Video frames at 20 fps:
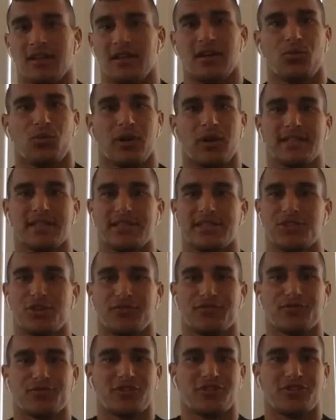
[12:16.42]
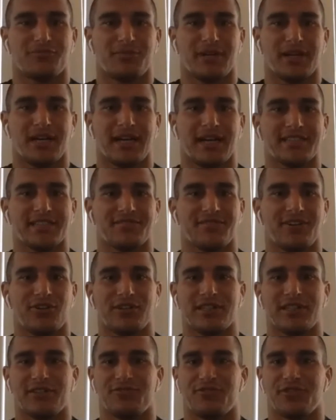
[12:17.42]
One teacher of Krav Maga is very
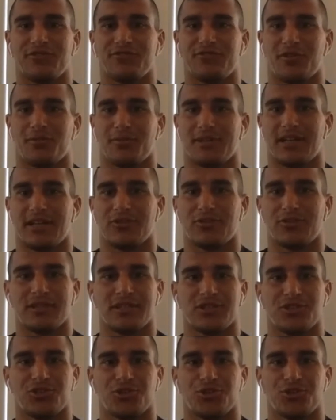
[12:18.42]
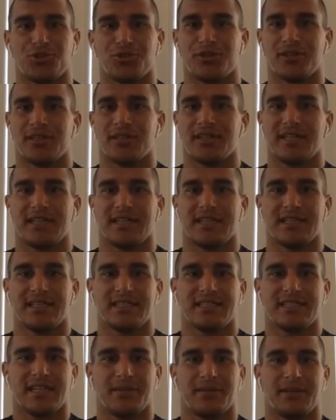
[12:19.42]
different from another teacher. Absolutely.
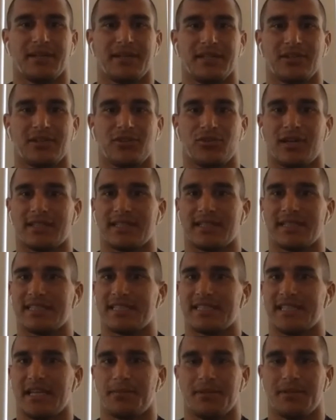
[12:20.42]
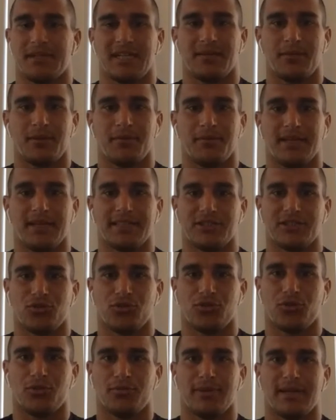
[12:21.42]
Same in karate, same in MMA. So
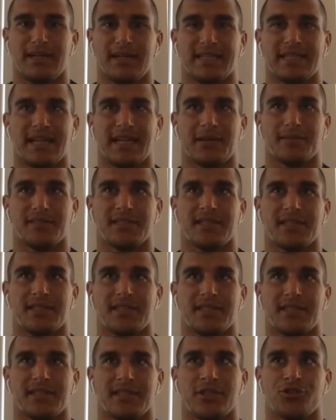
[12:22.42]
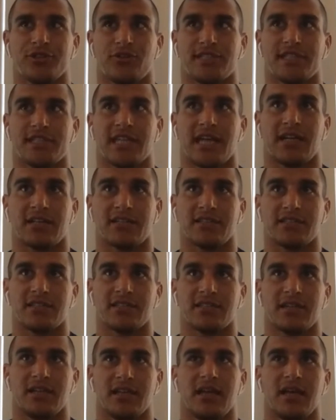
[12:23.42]
many times teachers are
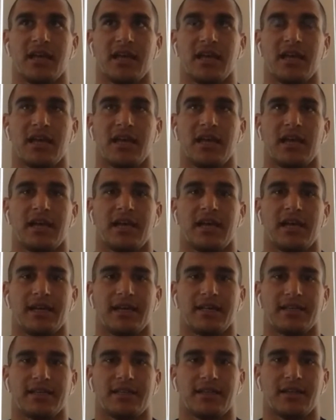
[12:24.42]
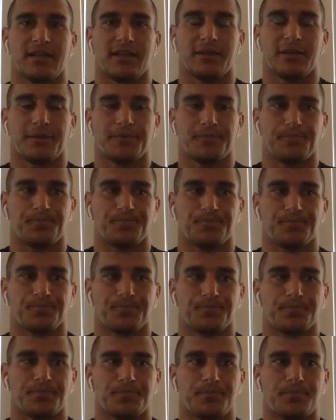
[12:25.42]
styles. And okay.
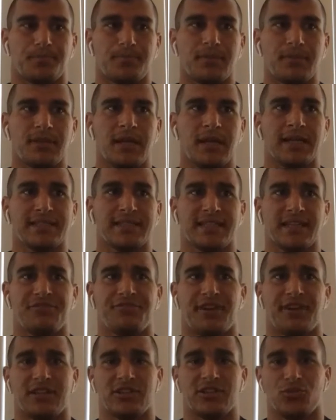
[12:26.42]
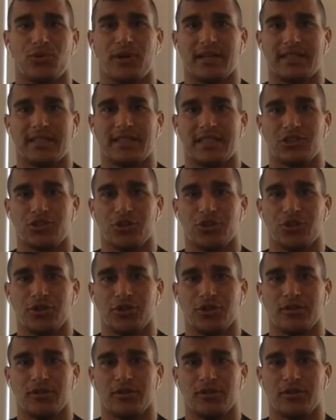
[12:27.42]
I'd say find the right teacher.